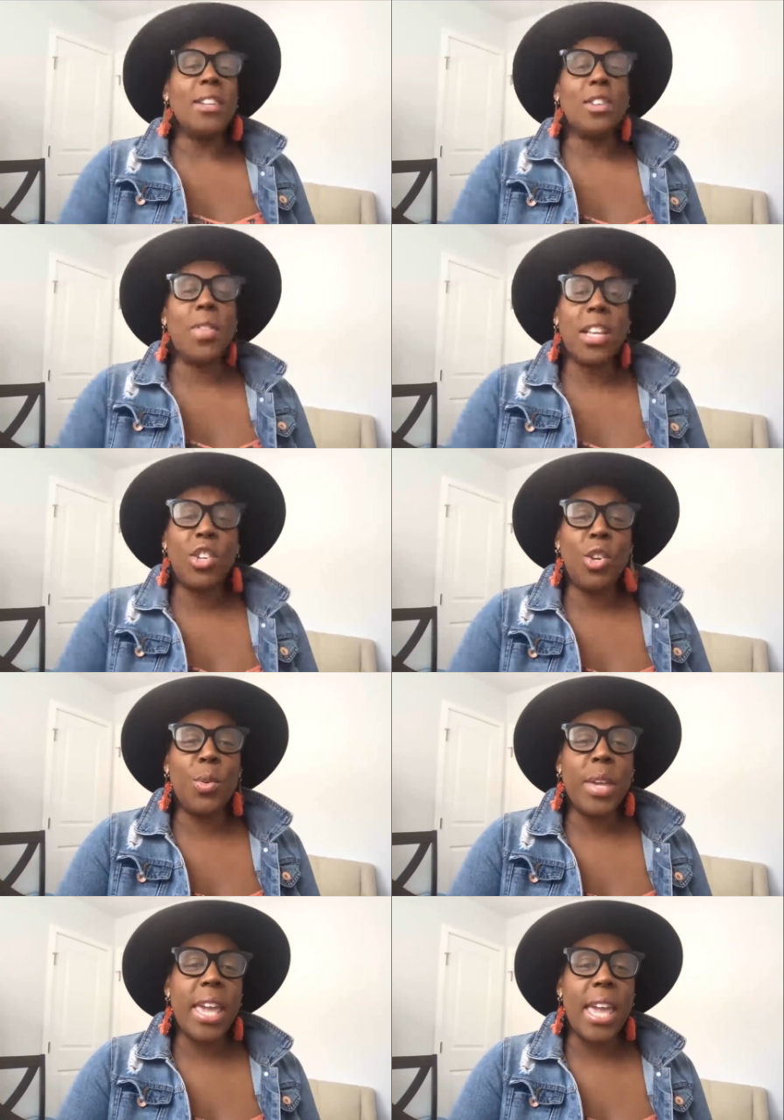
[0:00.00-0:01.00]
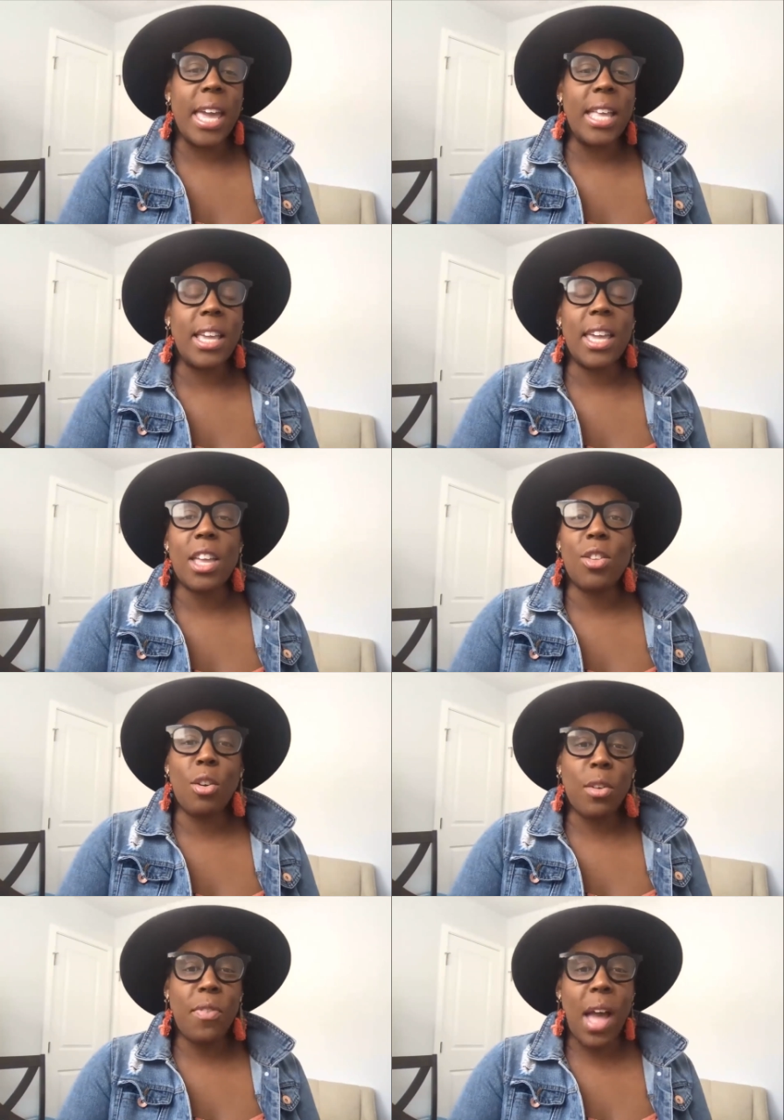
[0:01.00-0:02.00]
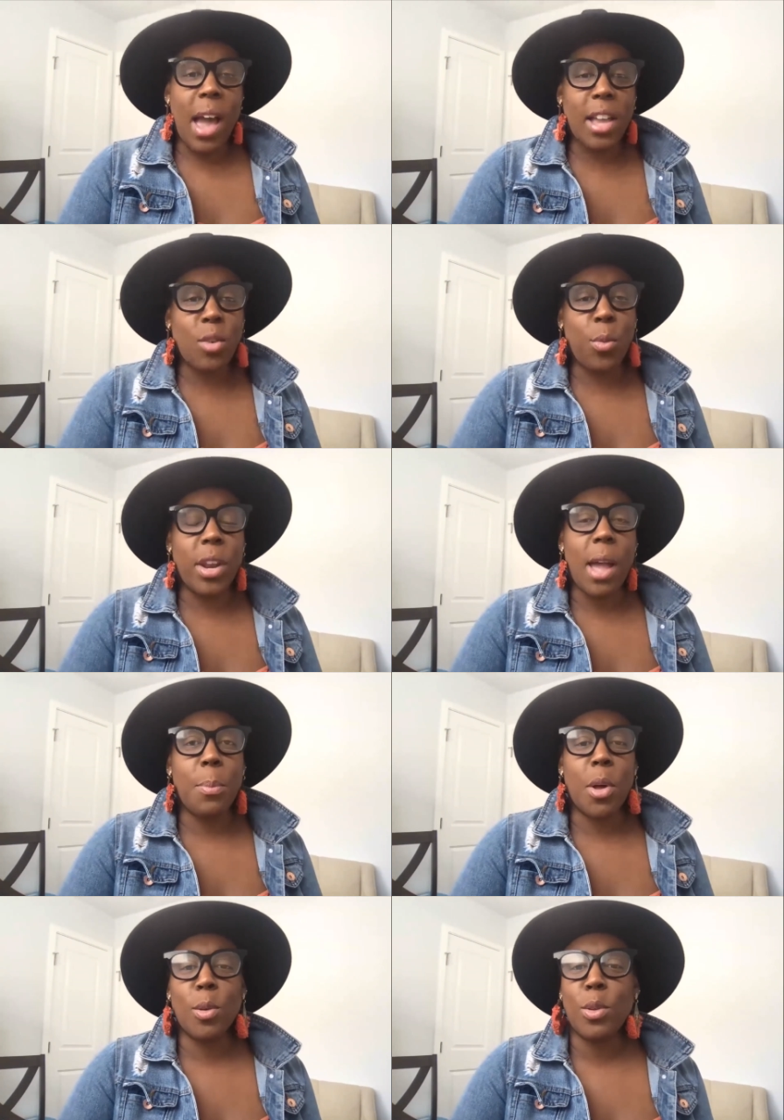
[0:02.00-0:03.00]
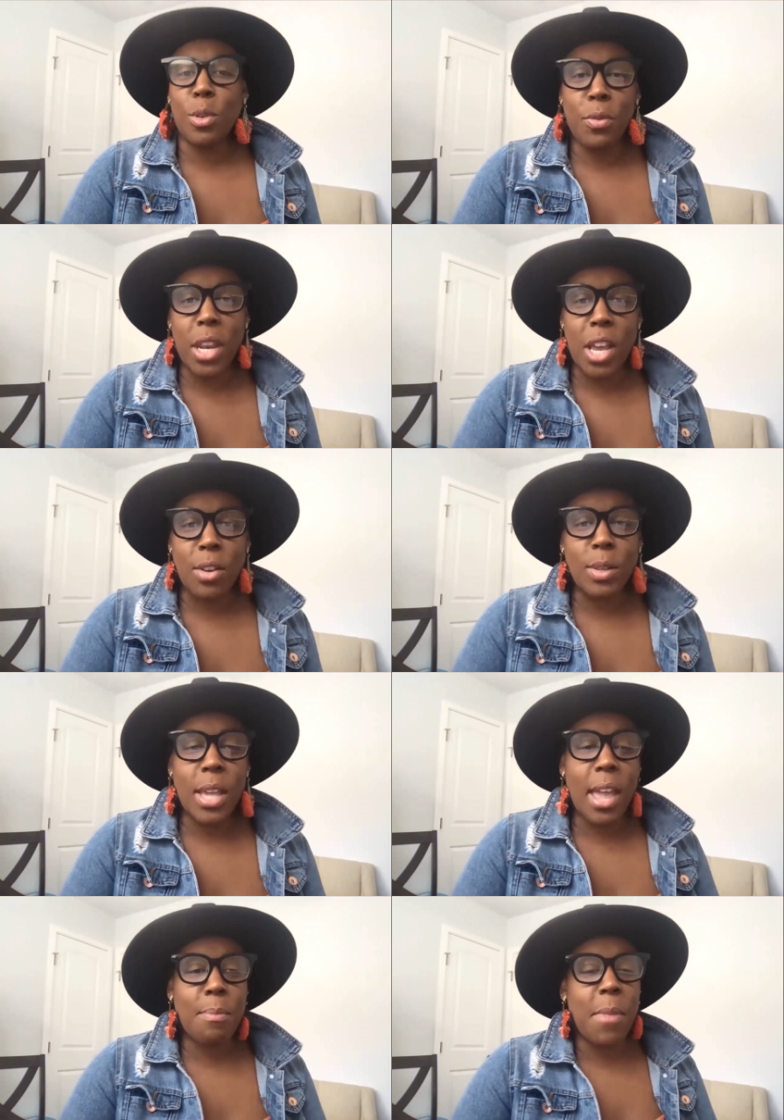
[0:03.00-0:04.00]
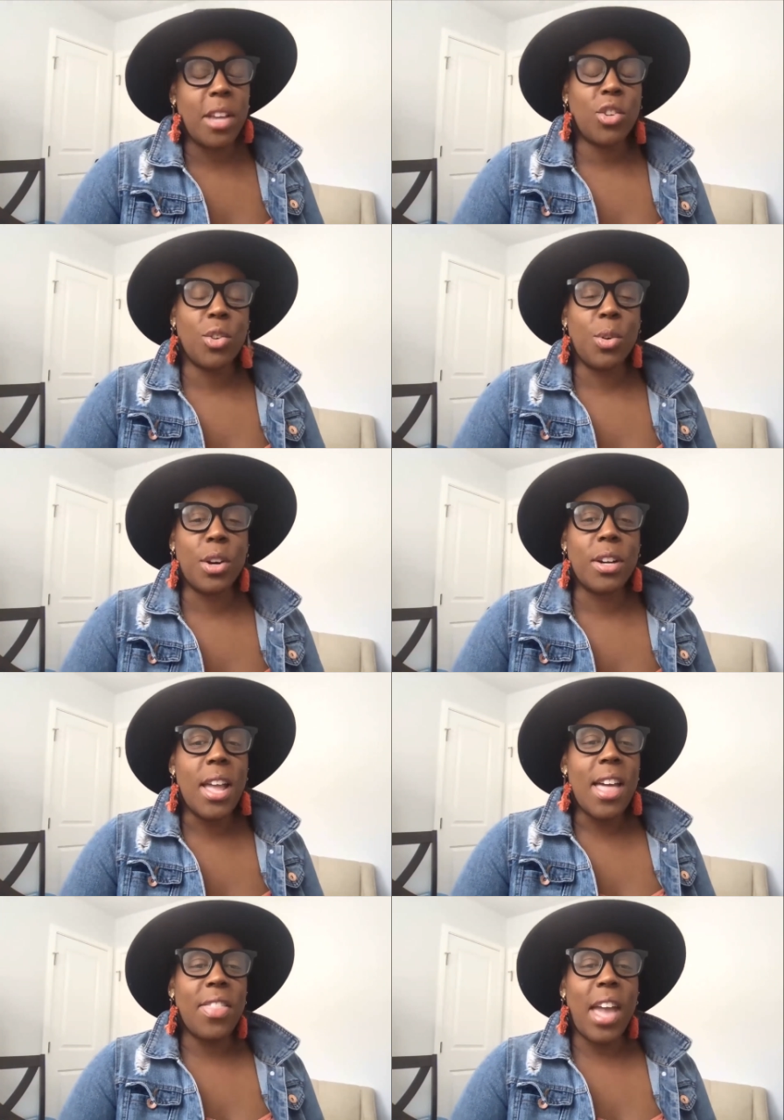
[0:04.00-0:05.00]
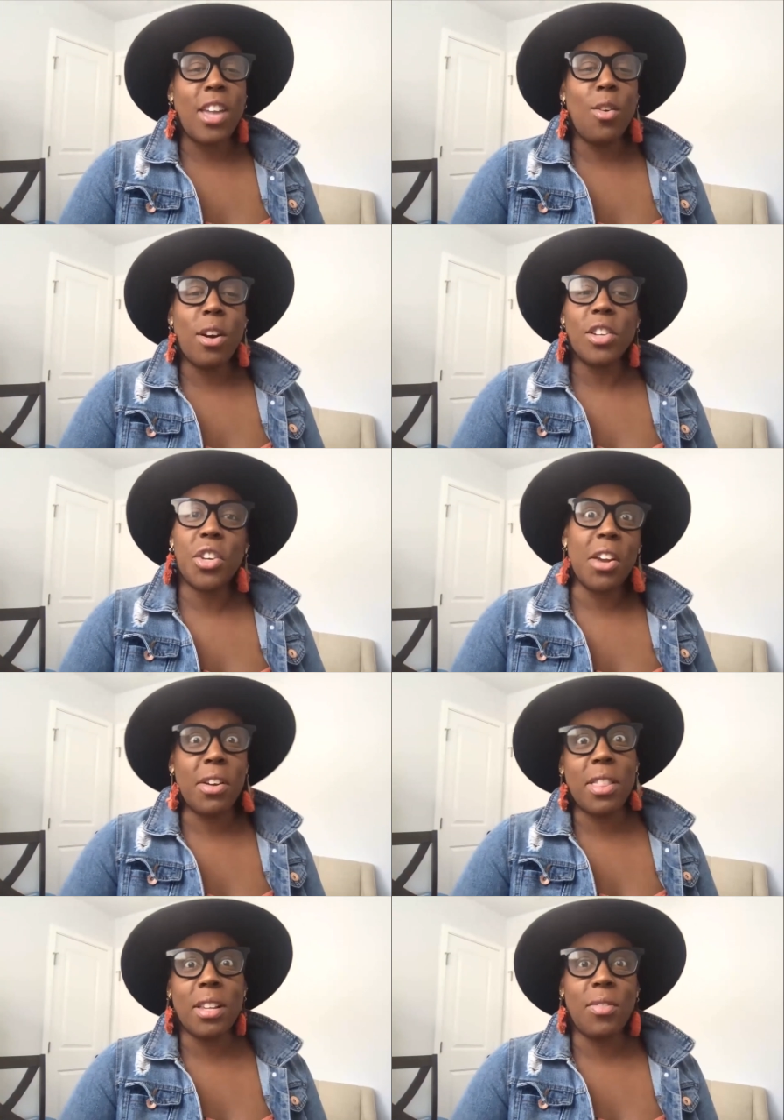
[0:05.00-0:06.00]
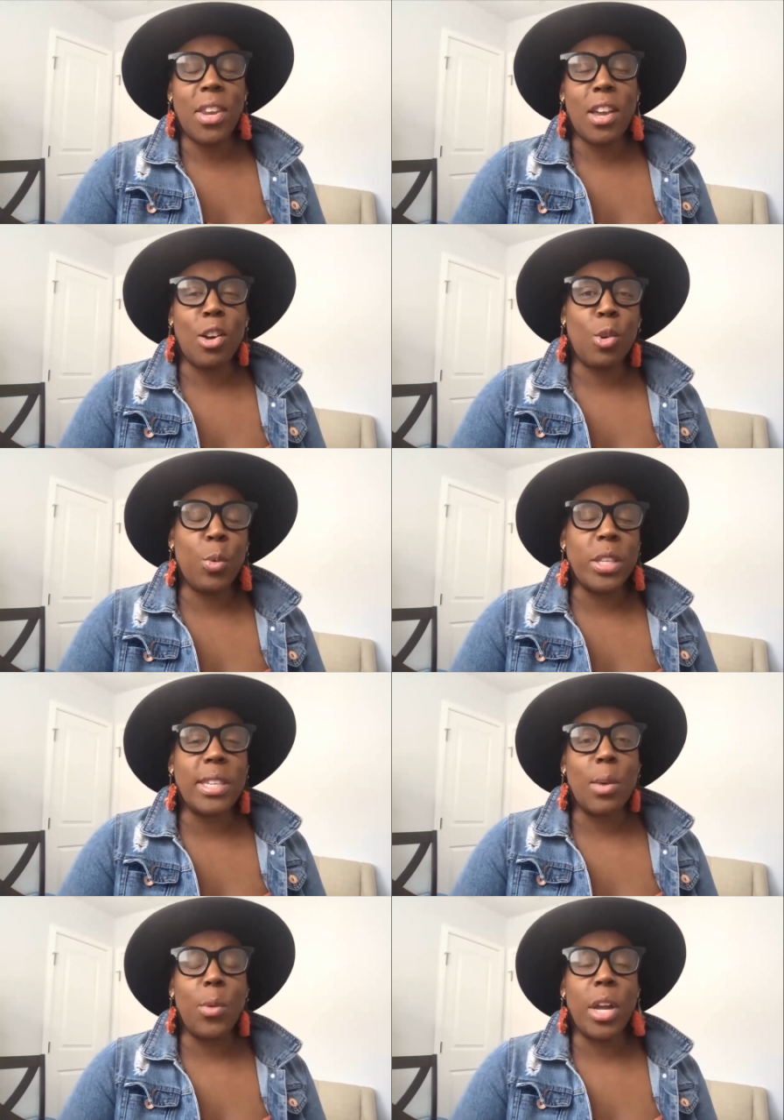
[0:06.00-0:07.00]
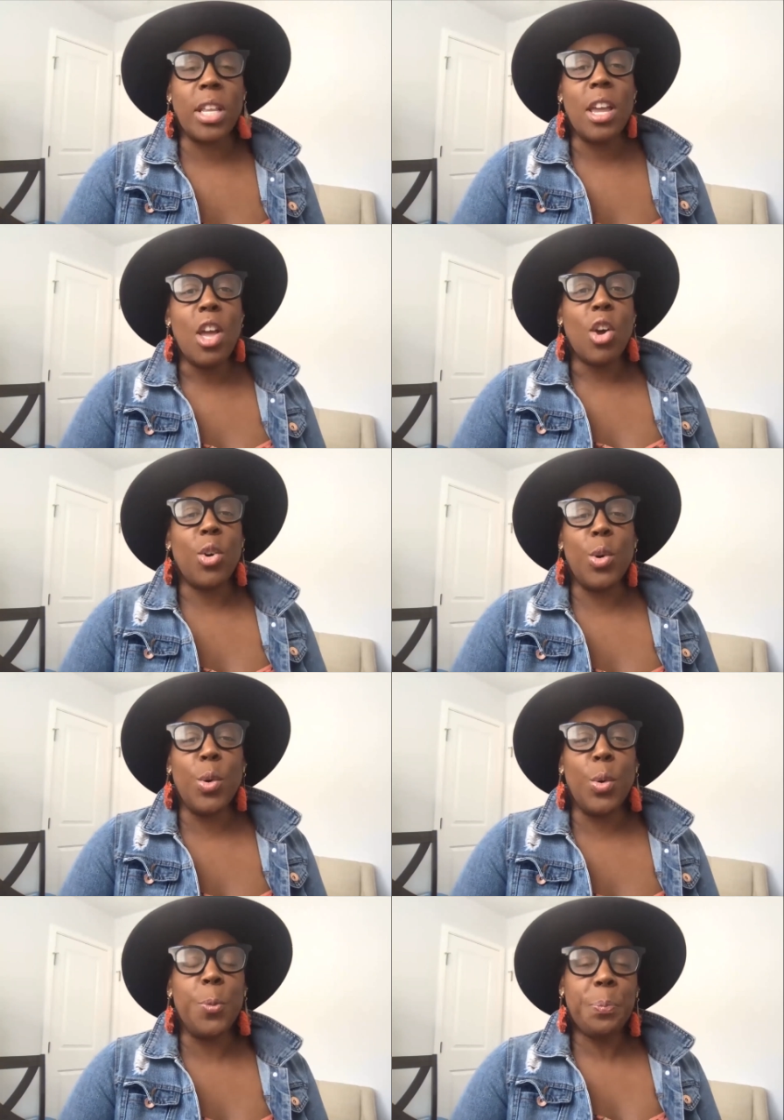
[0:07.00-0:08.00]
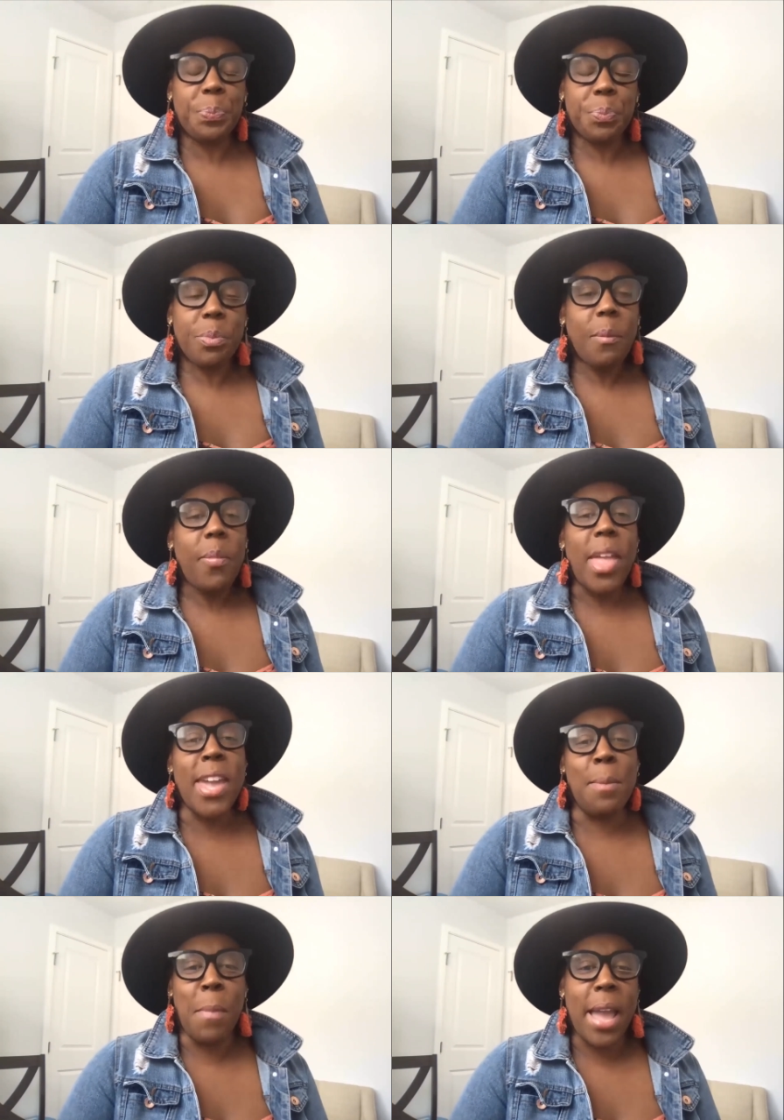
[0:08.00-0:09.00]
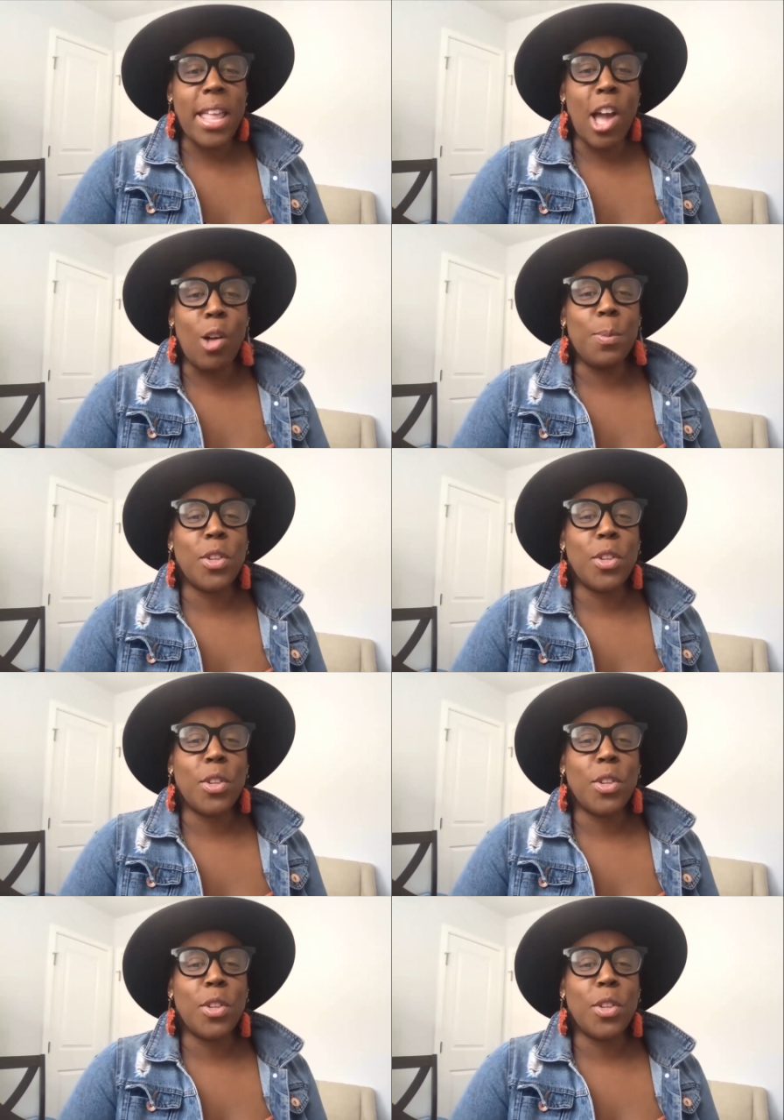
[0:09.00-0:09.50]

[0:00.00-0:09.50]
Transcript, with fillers: so that you can get notified when I post new videos and make sure that you are sharing this video with someone who it might help.